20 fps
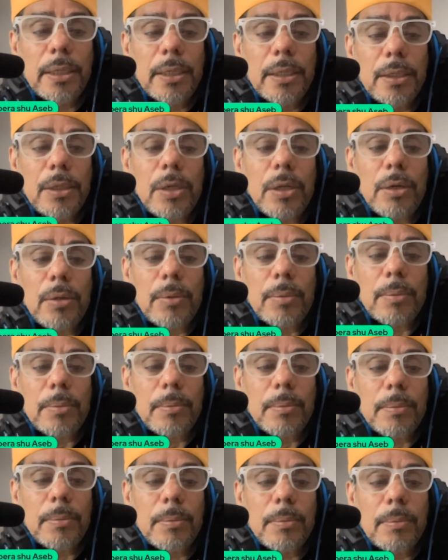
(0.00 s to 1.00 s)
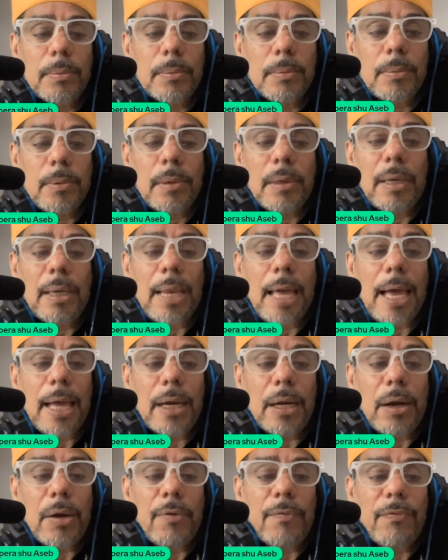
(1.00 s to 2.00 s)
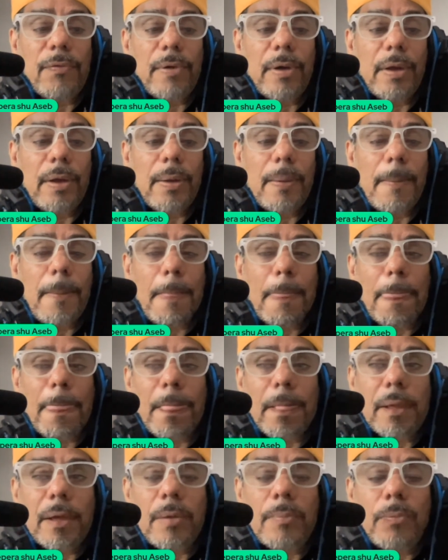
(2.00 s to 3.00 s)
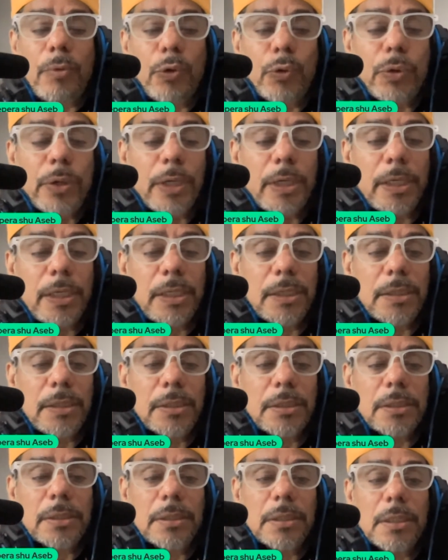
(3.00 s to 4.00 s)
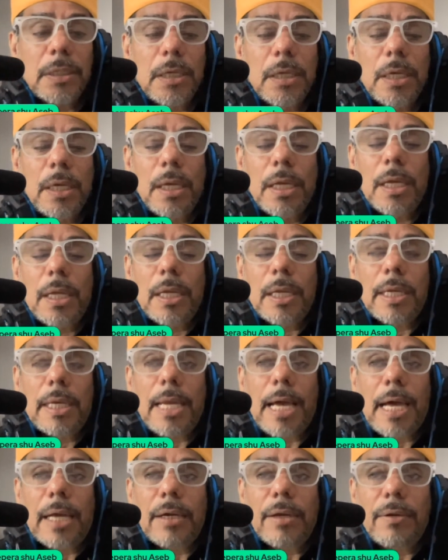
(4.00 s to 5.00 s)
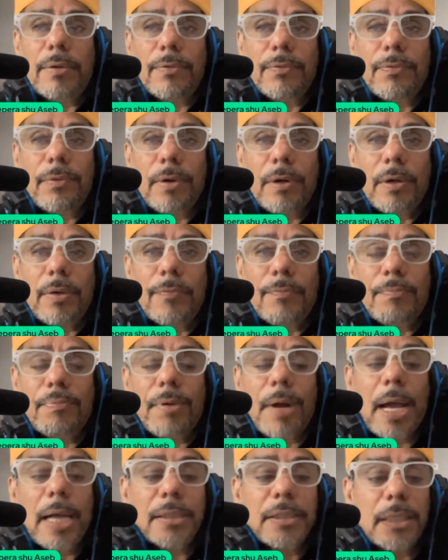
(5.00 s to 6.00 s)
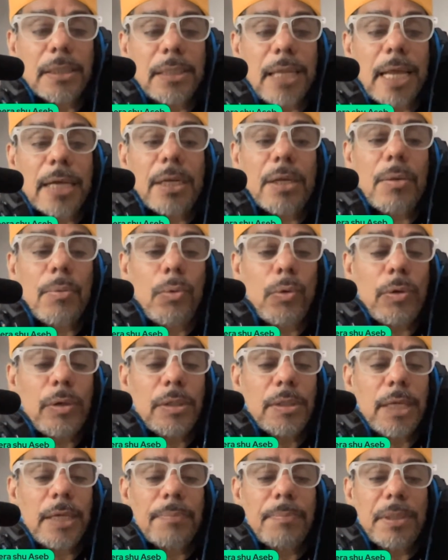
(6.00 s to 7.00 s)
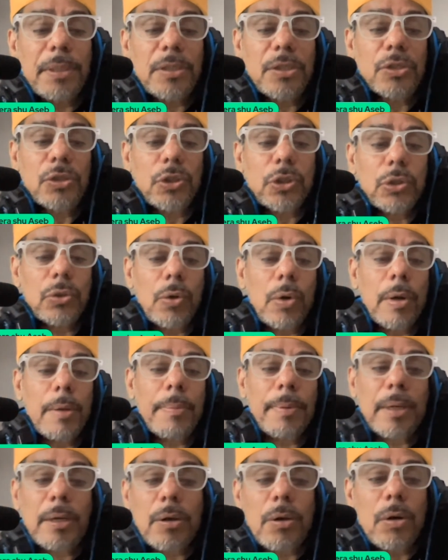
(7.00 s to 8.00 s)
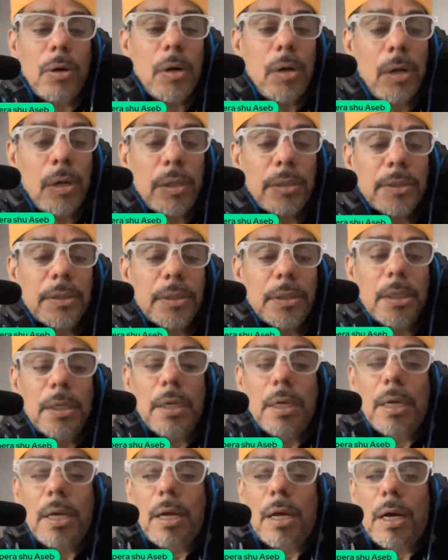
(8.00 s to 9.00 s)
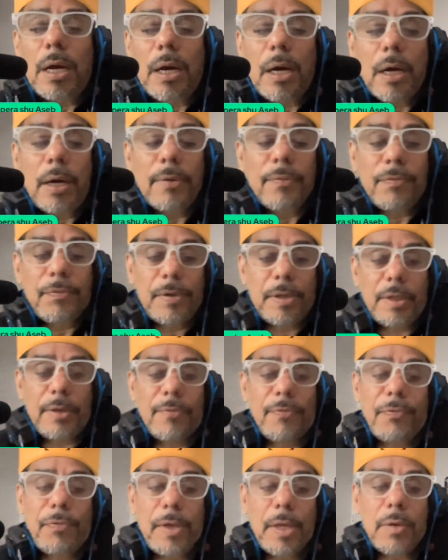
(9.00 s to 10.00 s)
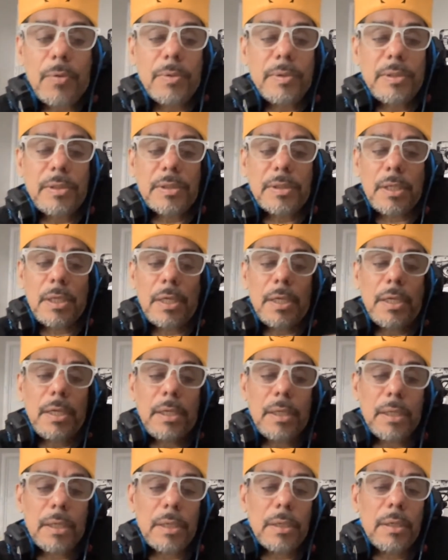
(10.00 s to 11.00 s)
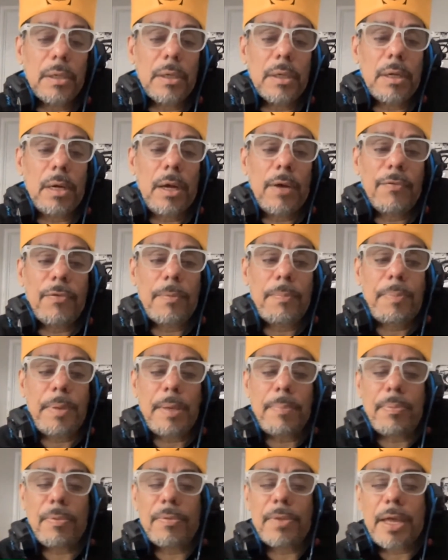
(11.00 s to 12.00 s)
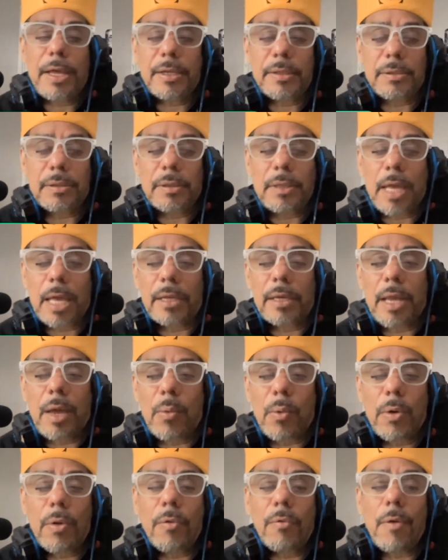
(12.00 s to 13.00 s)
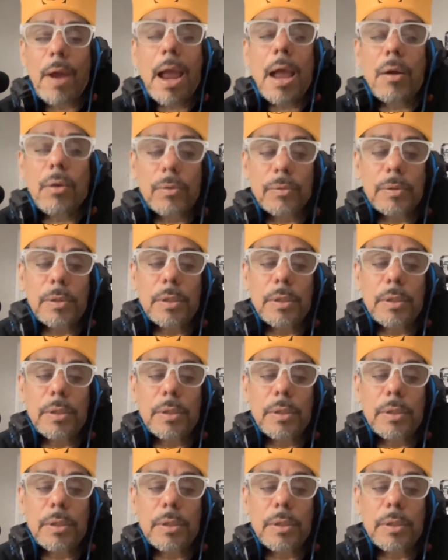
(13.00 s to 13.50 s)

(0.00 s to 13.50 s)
A lot of communities, a lot of projects, a lot of communities have been destroyed because of the frequency of the people that were around.